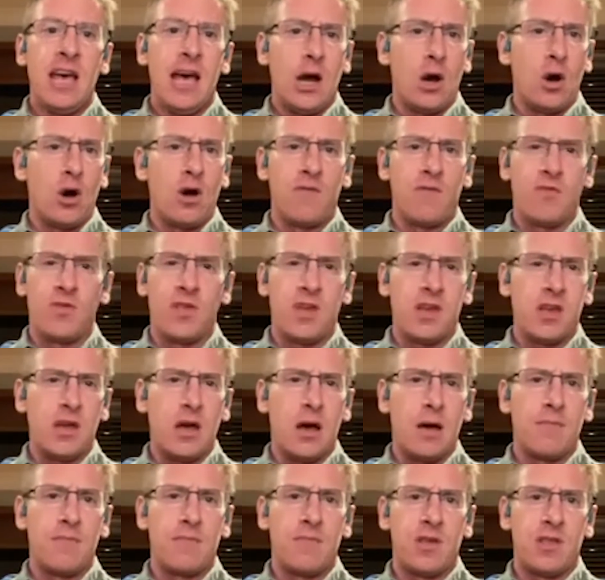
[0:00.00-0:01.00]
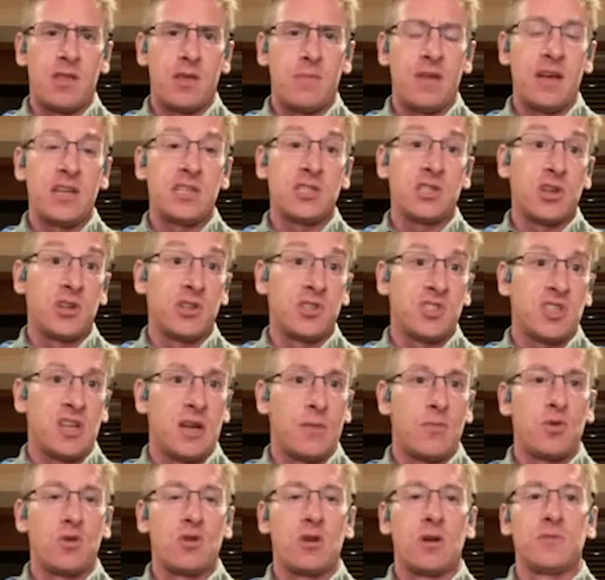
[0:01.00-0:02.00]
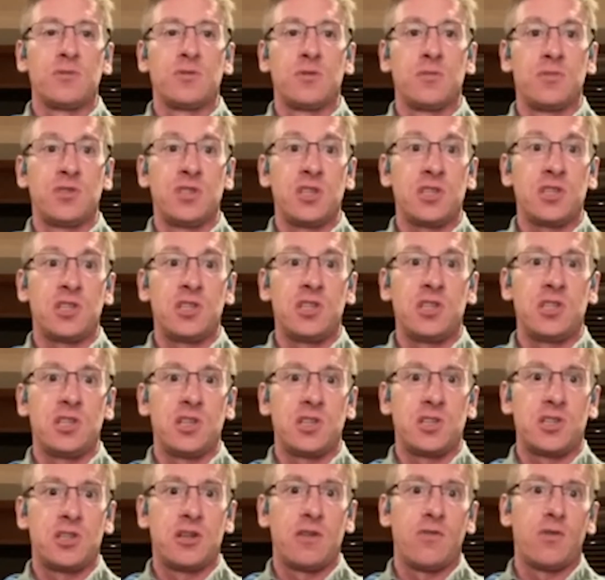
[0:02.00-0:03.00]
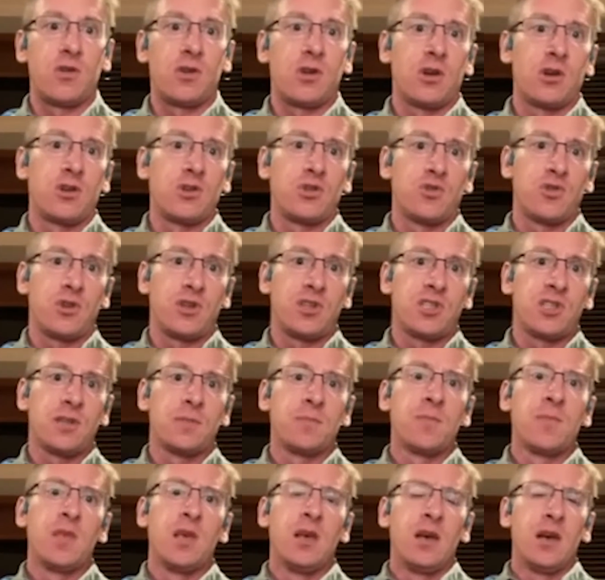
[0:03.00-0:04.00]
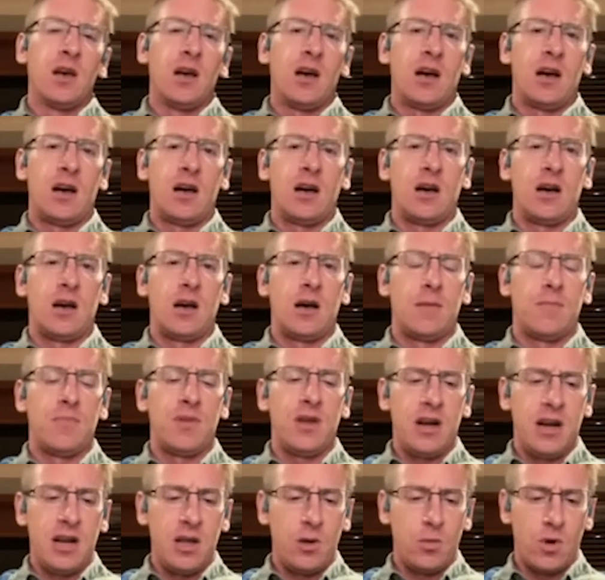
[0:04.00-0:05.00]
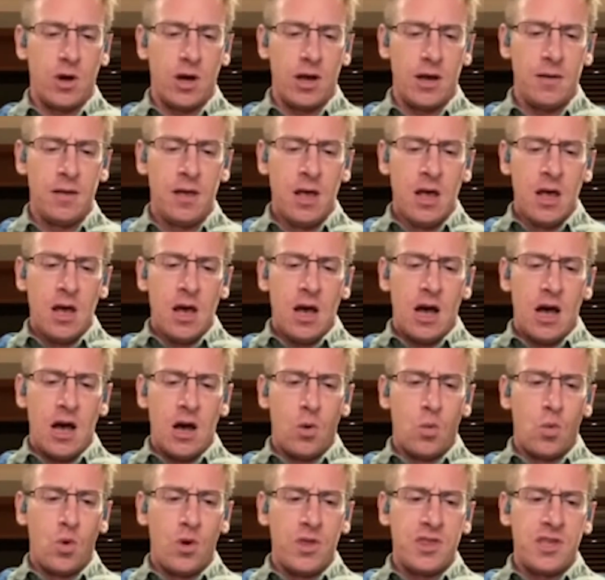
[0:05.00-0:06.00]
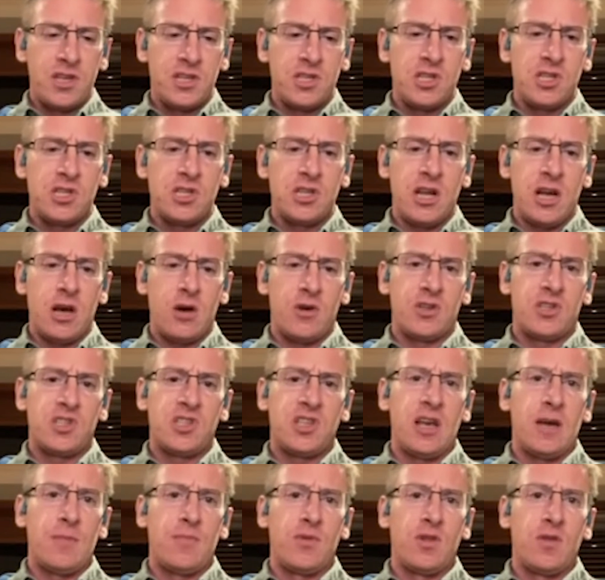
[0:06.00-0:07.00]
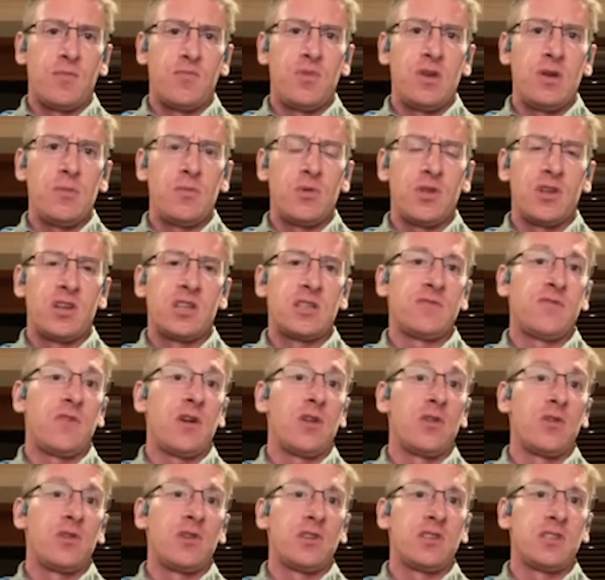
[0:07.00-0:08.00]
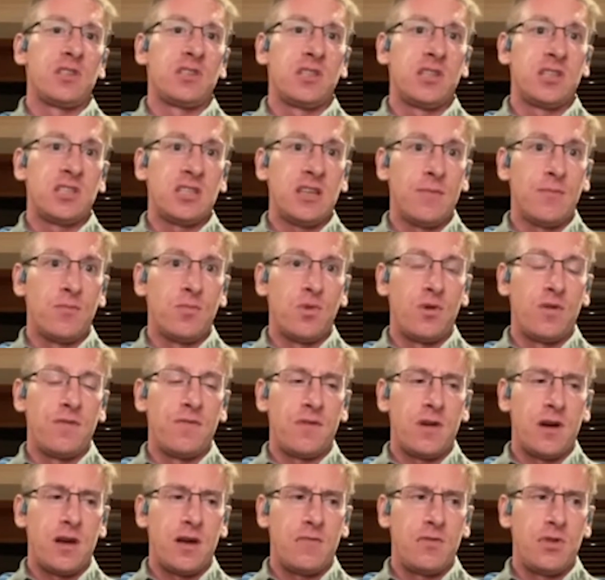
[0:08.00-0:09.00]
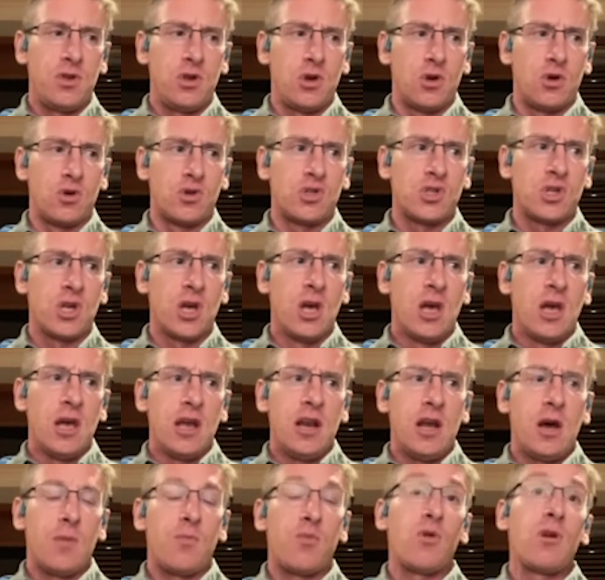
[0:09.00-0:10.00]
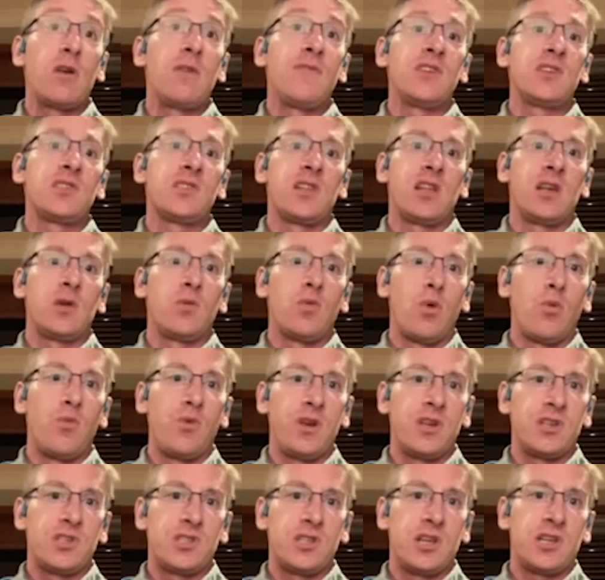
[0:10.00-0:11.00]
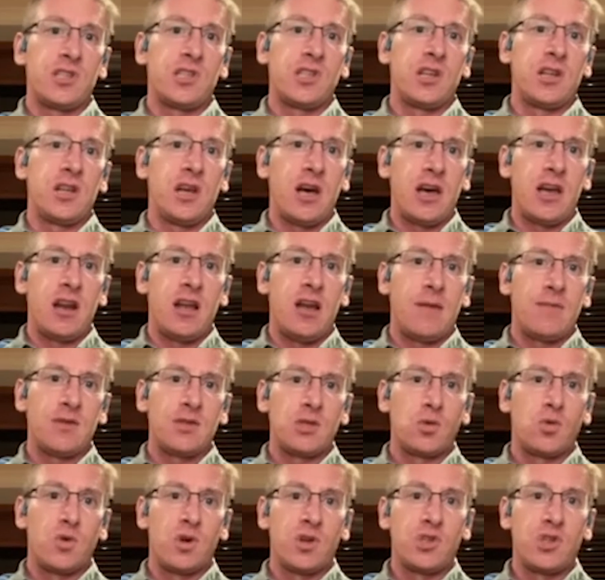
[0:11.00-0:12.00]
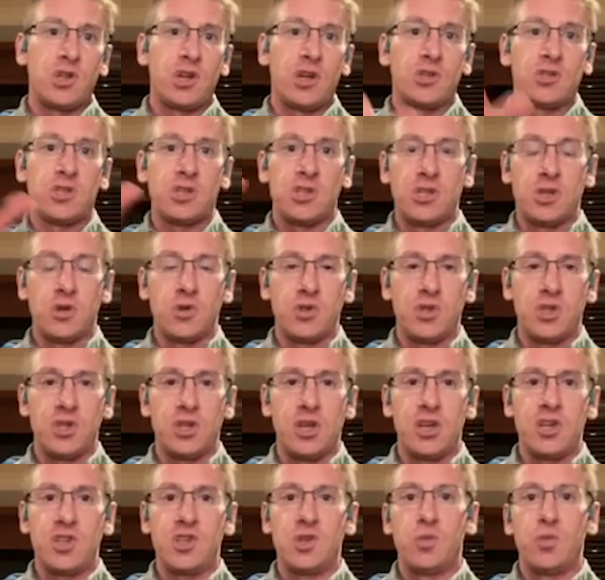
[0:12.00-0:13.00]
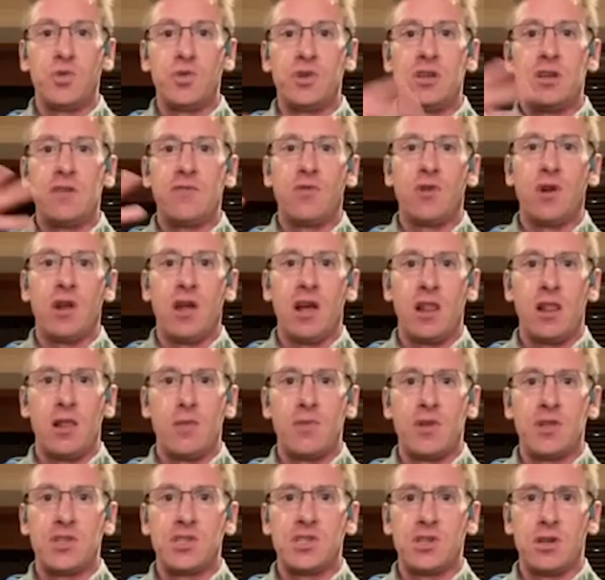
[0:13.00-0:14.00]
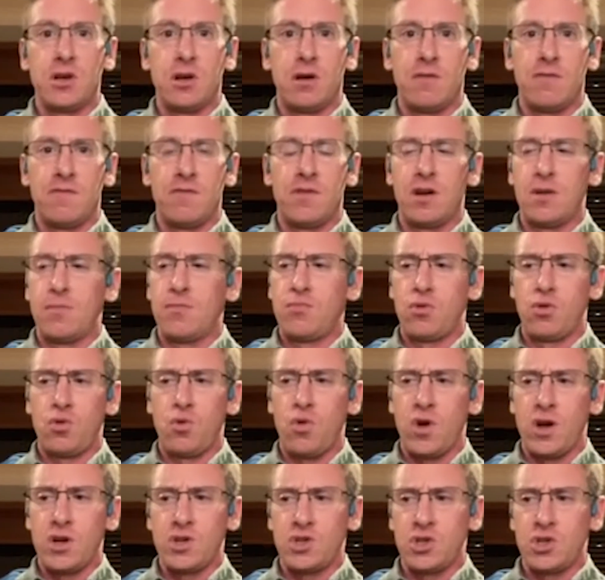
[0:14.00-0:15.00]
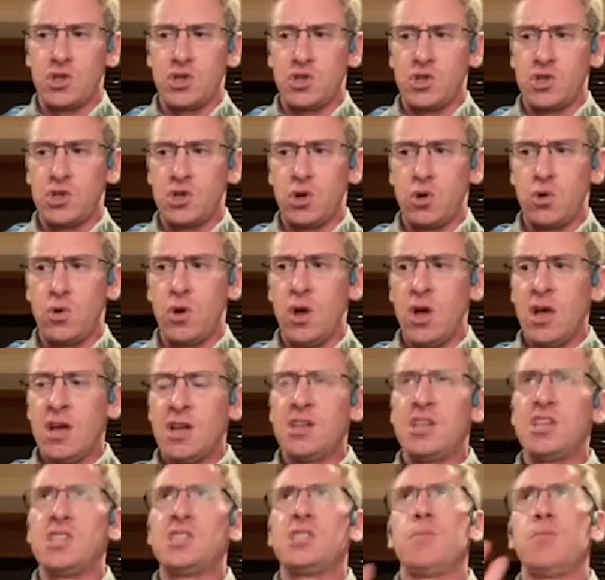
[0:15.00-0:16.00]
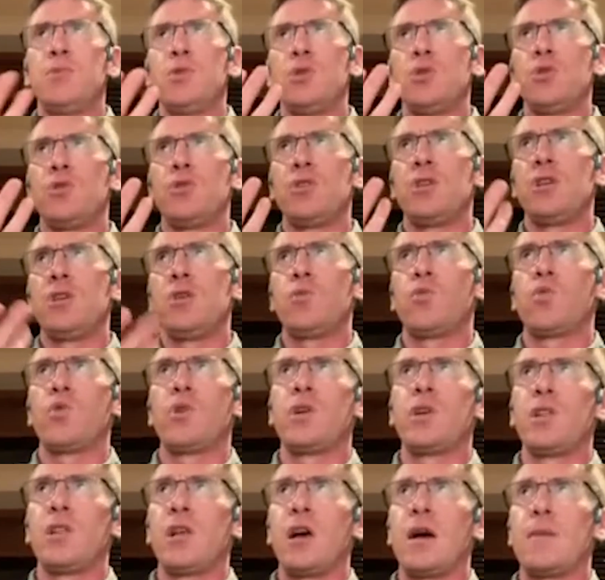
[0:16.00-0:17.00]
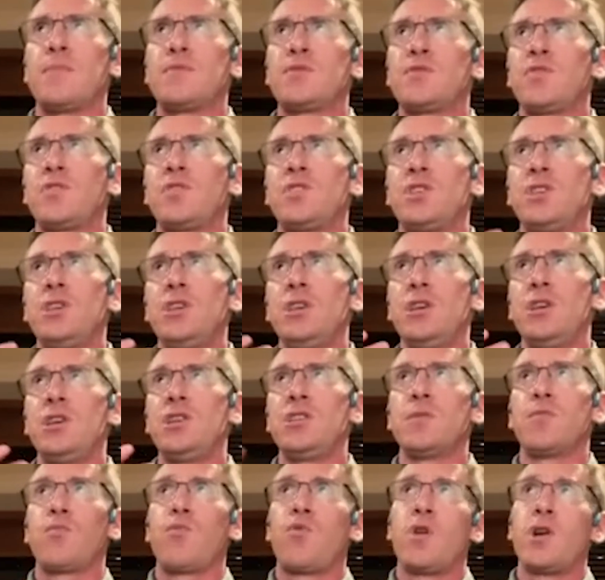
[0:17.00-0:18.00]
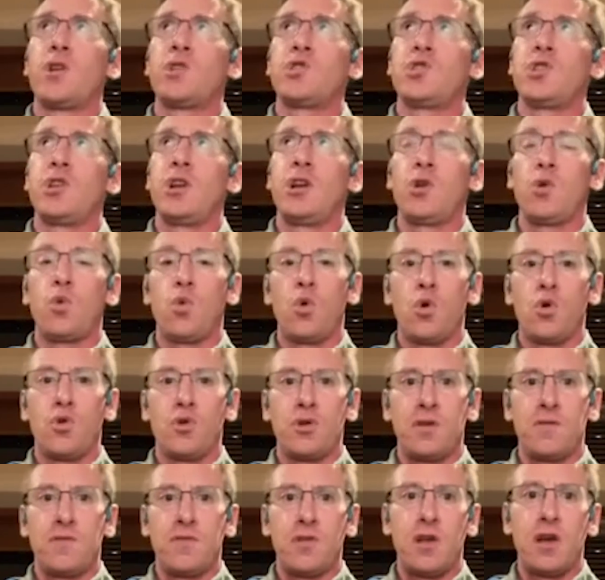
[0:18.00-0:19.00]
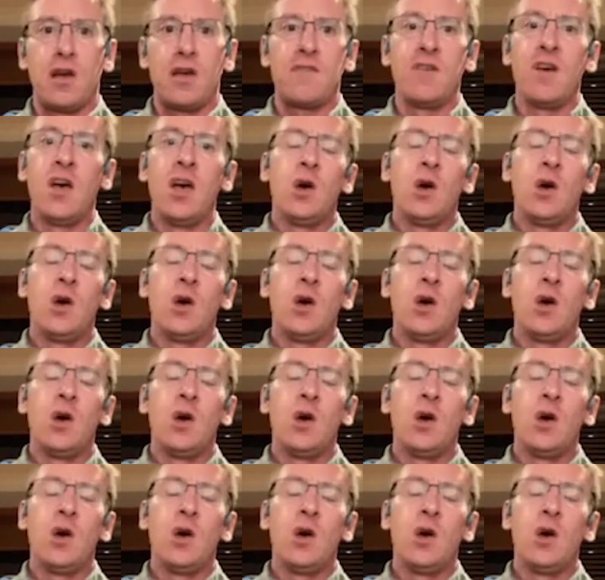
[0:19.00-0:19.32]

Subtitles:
However, the baseline sample comes from 66 different countries. What this is now a sample of people that has followed us 7.5 years. Now, previously, when we assessed the Diet Habits Questionnaire's association with different elements of progression, so disability, relapse, fatigue, depression, and quality of life,